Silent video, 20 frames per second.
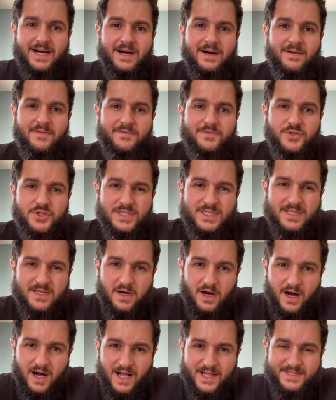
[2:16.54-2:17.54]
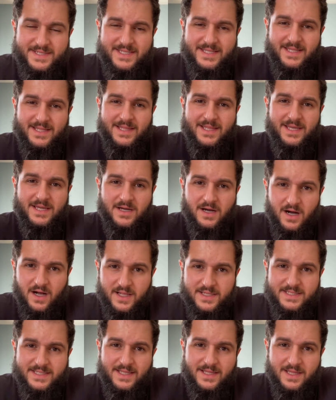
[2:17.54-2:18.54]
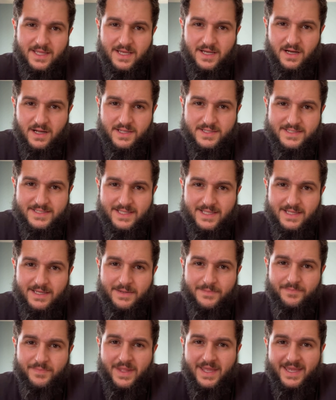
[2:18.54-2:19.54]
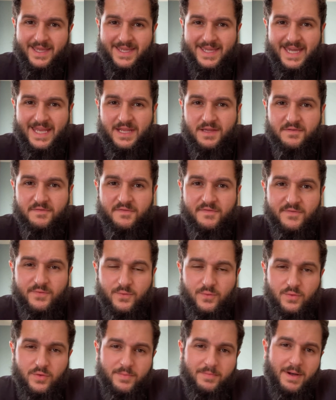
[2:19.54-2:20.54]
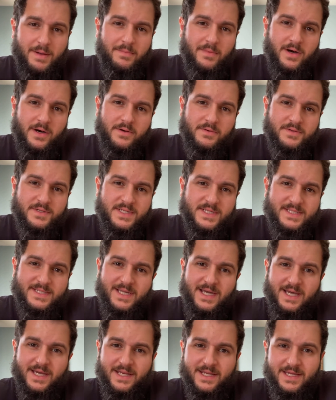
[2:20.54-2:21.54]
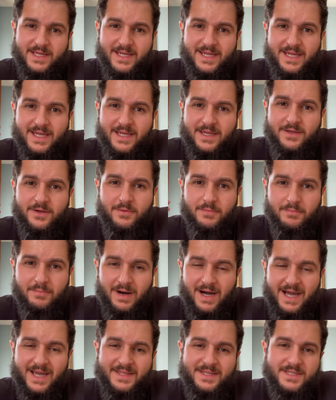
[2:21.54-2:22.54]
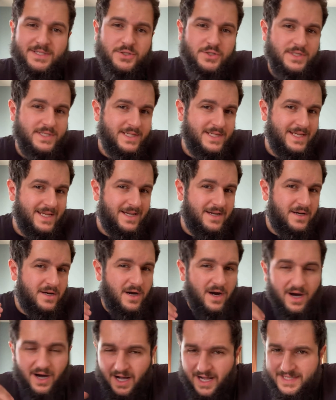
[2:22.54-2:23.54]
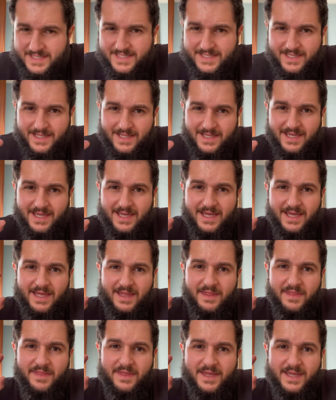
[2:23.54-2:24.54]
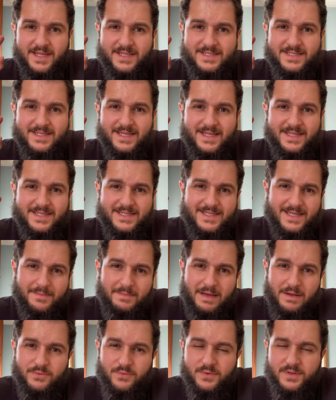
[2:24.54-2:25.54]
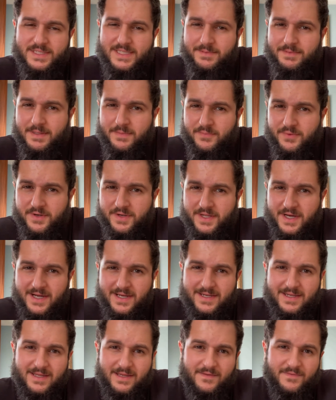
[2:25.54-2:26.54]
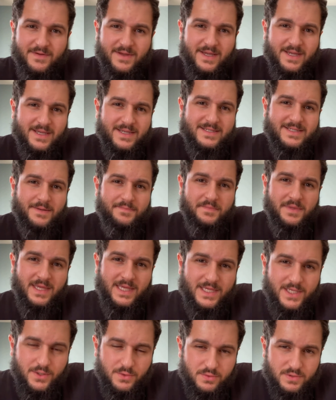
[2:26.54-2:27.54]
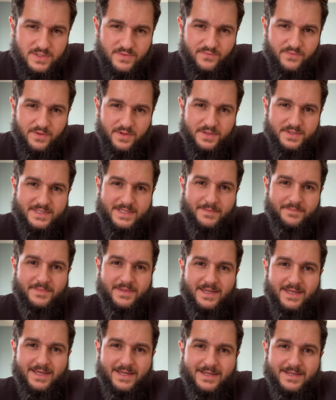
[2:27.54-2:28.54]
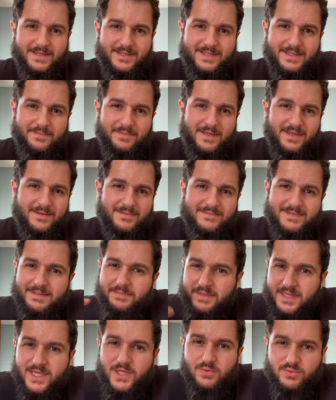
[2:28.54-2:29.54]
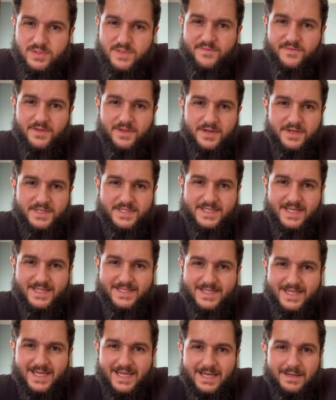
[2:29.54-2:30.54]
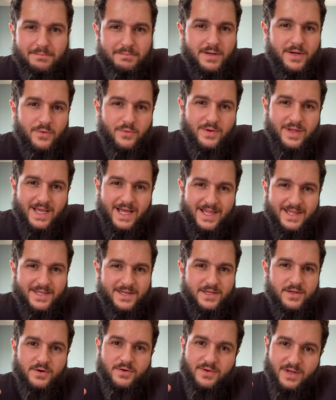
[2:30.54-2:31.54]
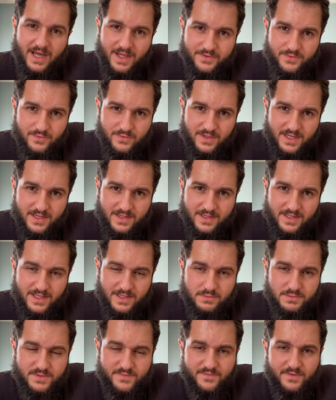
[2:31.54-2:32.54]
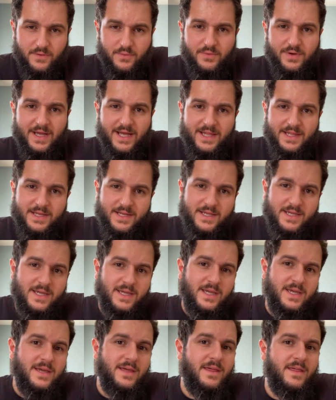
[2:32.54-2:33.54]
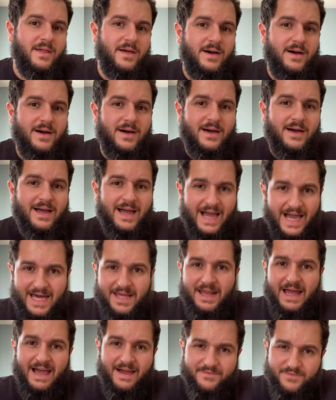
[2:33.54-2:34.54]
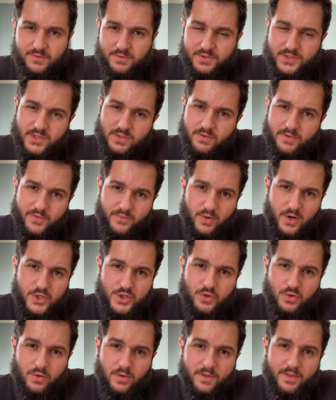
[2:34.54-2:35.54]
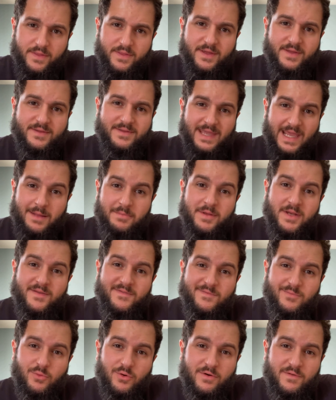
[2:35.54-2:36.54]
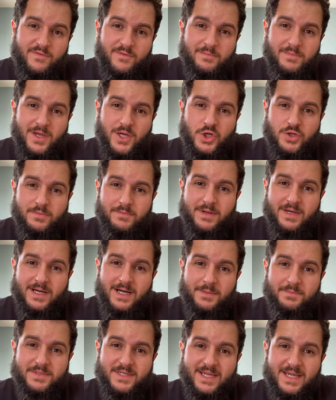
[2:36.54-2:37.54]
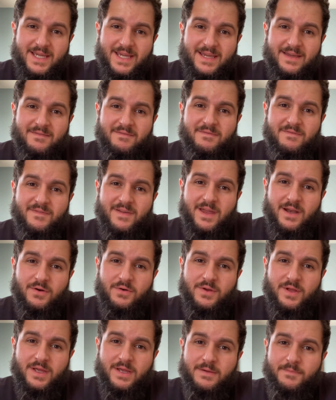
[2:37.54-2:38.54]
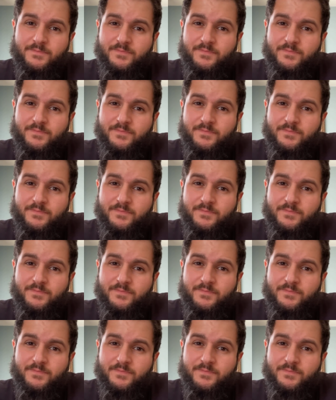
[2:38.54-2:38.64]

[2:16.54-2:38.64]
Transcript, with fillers: of just constantly, constantly, constantly getting fooled by modern society. Your mind is just gonna constantly think it's it's somehow doing something productive, something useful, something something something useful in a sense. But in reality, you're not doing anything useful. In reality, uh, at after a certain threshold, the attainment of more information becomes very